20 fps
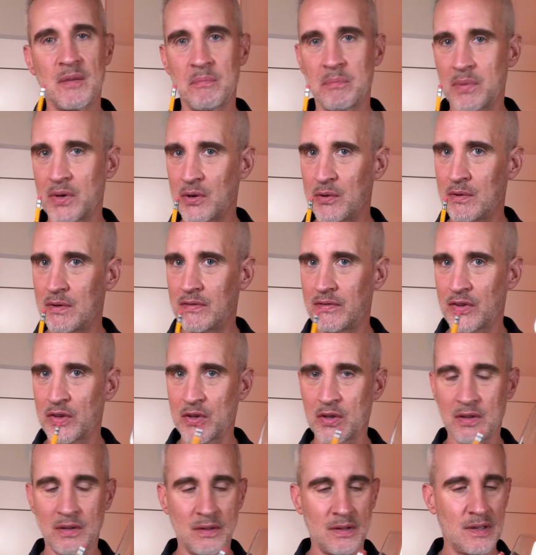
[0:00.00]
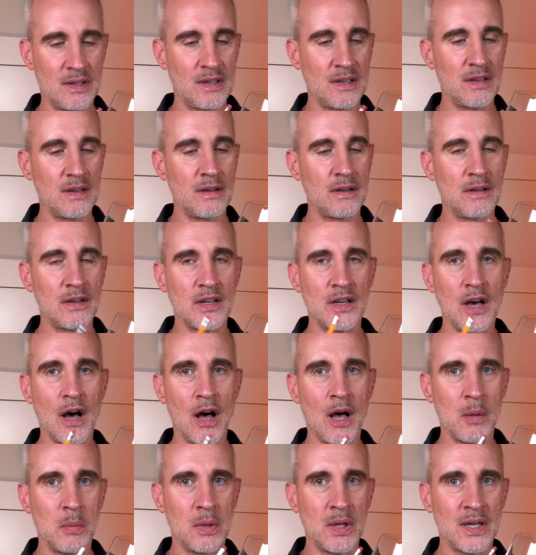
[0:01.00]
Beautiful
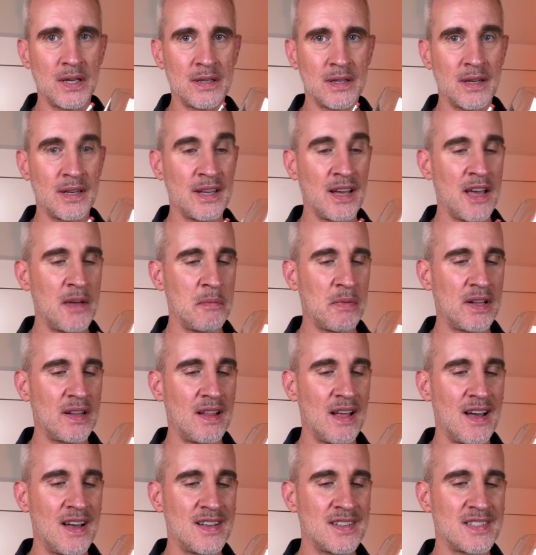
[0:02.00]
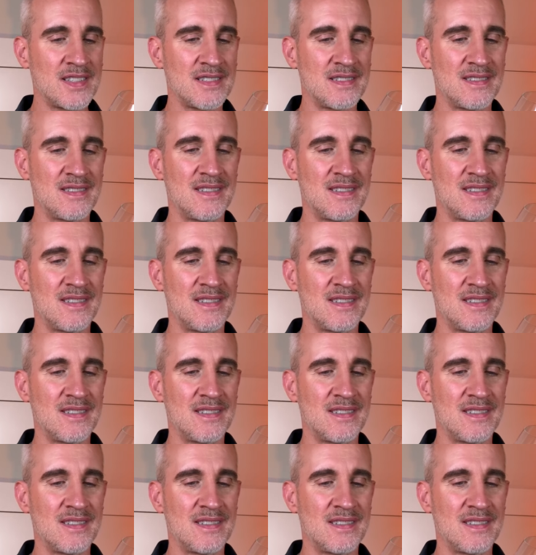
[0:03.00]
goblet type glass.